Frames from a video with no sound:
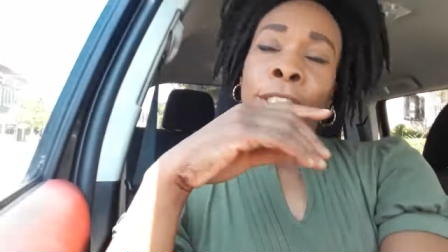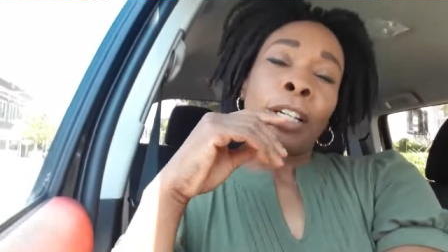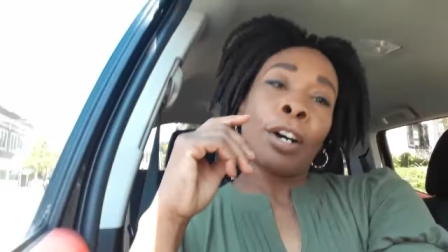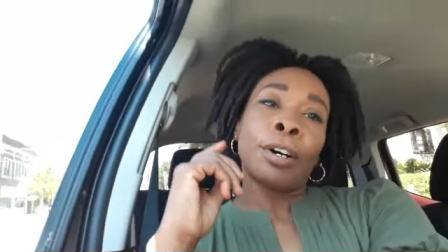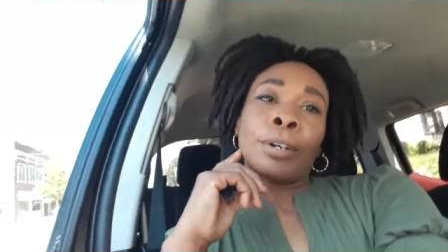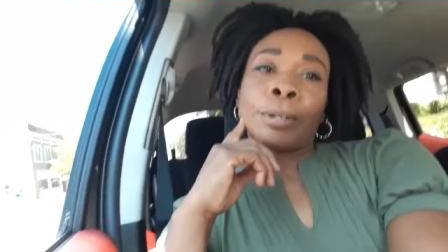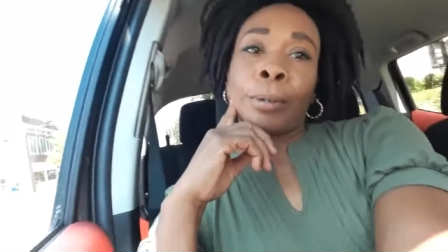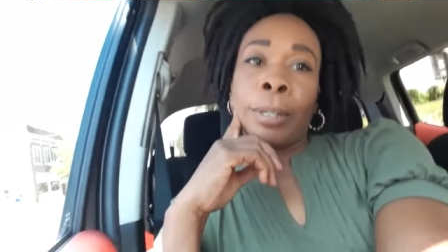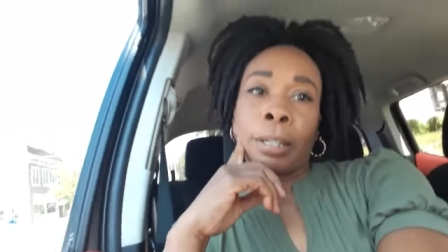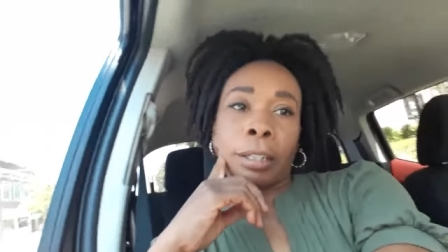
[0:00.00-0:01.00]

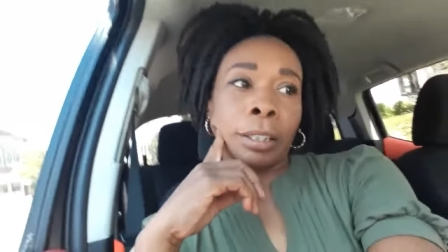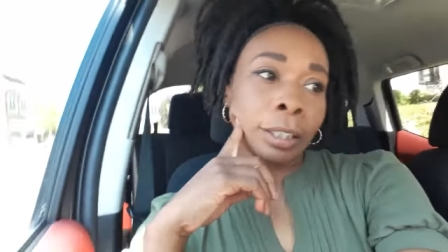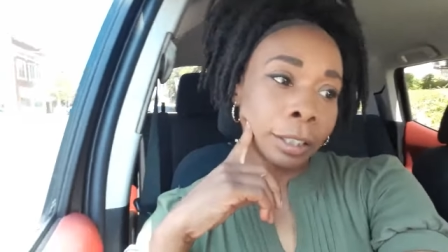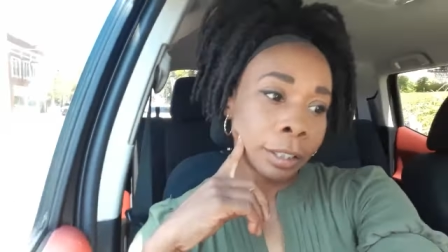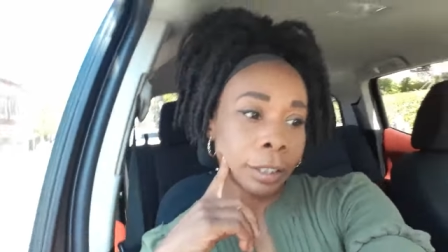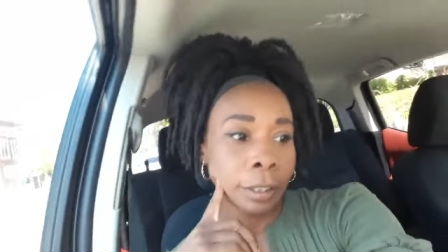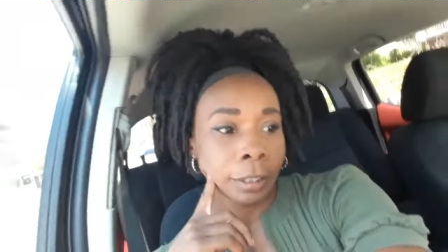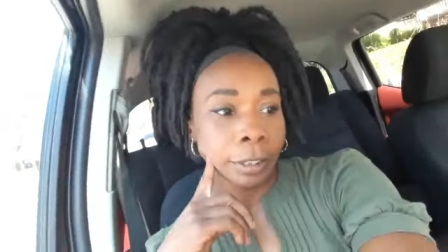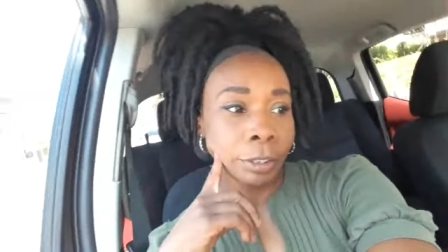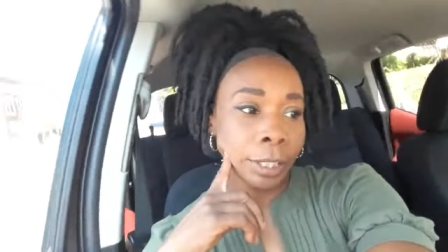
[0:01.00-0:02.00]
So,
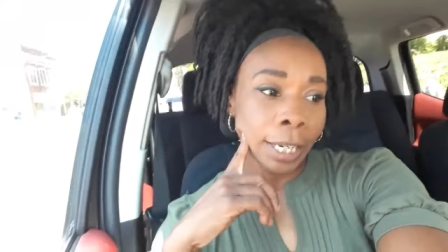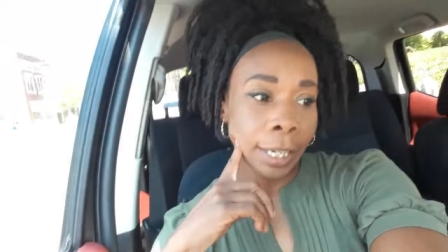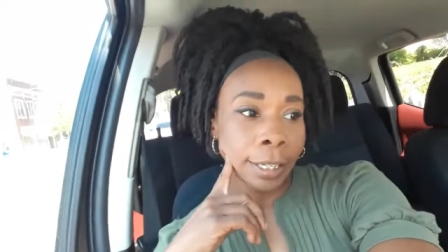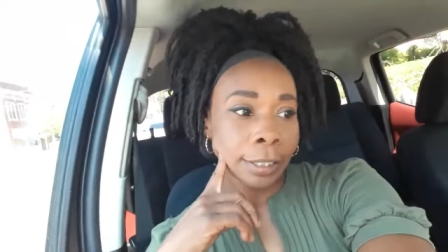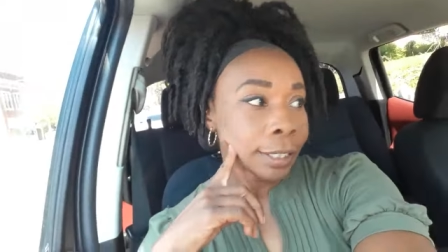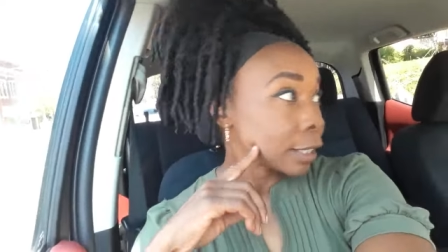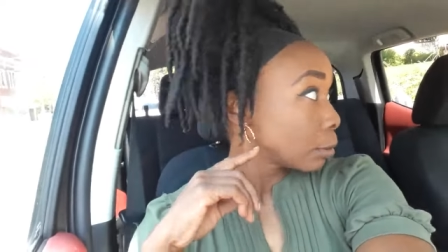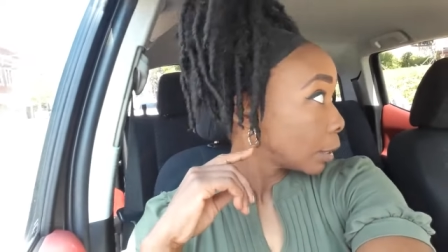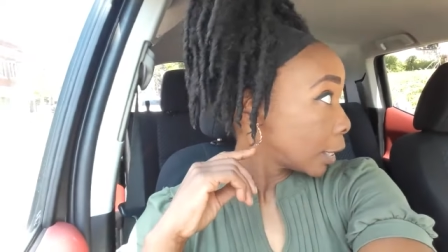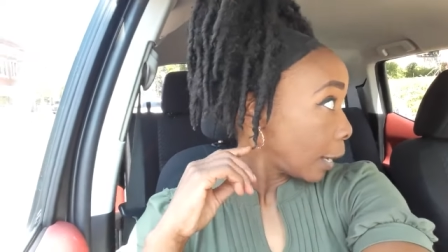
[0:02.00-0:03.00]
you guys,
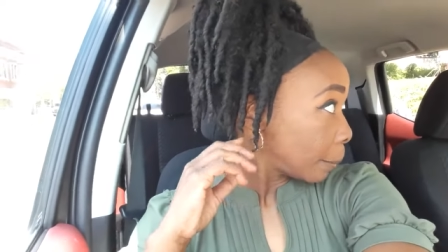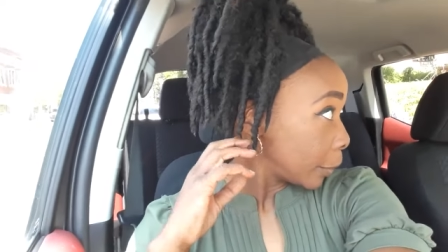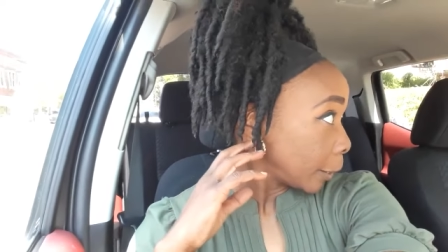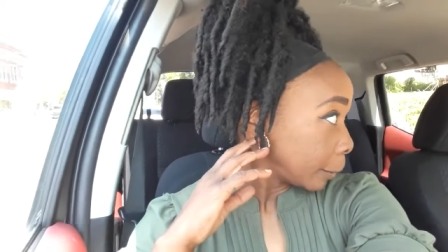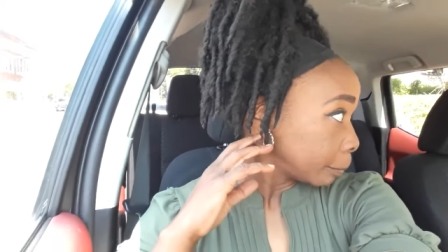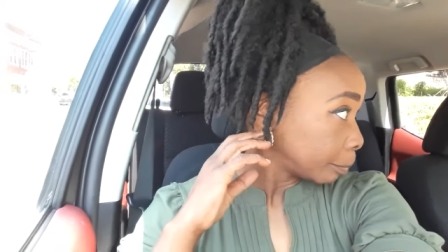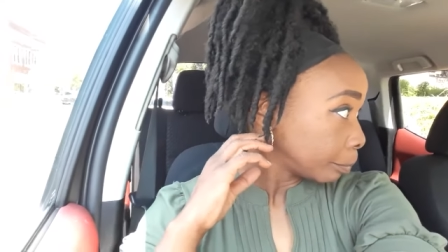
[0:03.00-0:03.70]
that's what's happening.